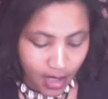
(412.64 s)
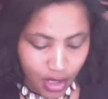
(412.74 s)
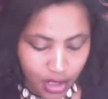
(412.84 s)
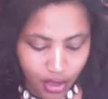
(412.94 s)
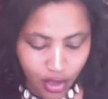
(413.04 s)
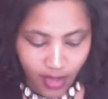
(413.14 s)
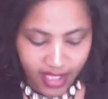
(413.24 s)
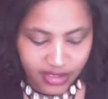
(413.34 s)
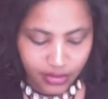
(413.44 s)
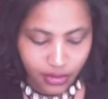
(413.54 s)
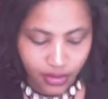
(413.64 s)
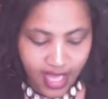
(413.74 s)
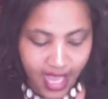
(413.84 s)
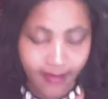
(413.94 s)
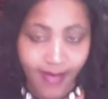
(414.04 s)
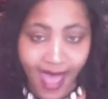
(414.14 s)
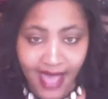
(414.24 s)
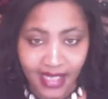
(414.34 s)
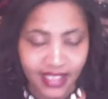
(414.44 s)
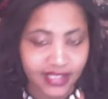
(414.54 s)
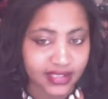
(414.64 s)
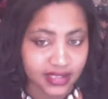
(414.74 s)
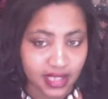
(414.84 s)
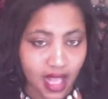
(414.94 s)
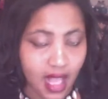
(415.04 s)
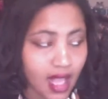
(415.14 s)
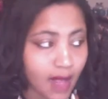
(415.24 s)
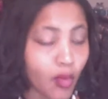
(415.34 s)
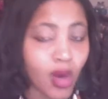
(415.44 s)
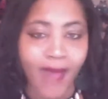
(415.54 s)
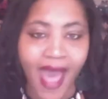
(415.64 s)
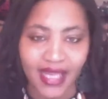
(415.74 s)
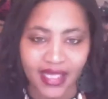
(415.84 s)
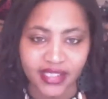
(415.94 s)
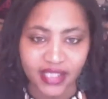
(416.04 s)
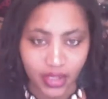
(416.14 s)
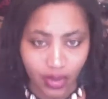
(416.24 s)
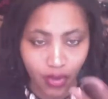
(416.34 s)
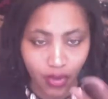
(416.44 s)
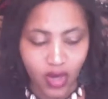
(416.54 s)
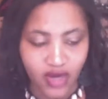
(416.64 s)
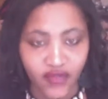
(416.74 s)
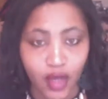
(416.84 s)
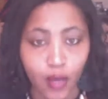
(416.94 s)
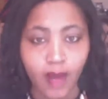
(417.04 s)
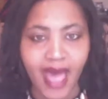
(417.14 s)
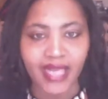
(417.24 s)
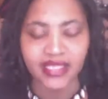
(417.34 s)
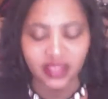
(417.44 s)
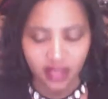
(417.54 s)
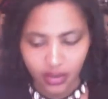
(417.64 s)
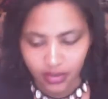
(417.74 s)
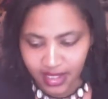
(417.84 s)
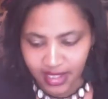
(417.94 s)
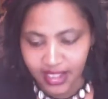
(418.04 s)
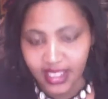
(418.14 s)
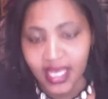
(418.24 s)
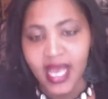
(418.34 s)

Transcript: you're going to create balance, more balance in your auric field, more balance in the Kundalini,